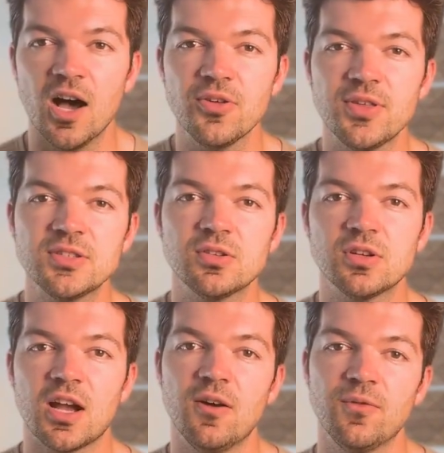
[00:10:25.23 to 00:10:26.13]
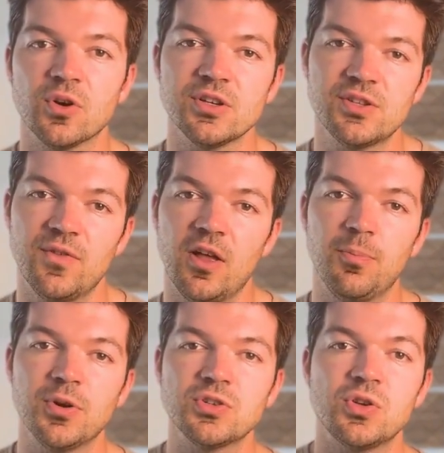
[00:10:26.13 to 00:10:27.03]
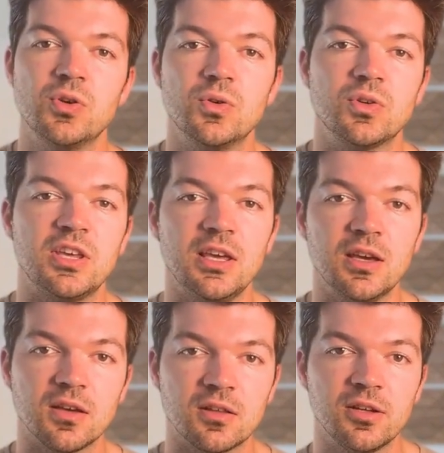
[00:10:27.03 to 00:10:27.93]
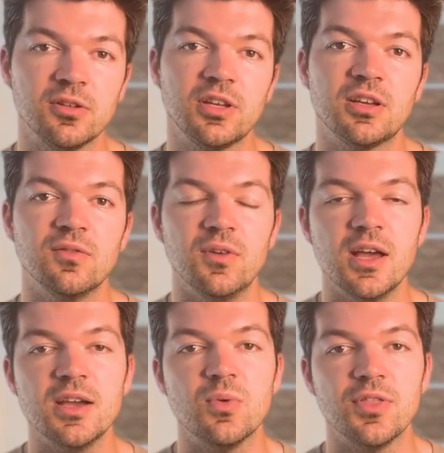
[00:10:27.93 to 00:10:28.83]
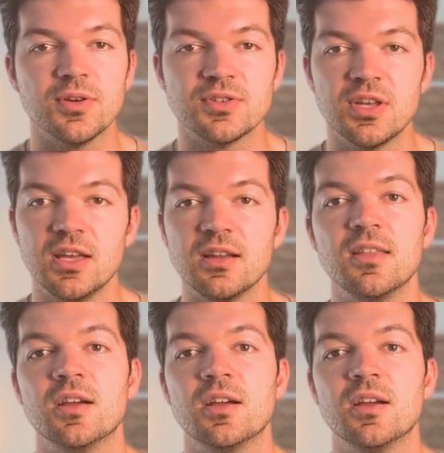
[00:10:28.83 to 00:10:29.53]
Other things to look out for is developers who can't clearly convey what they're saying.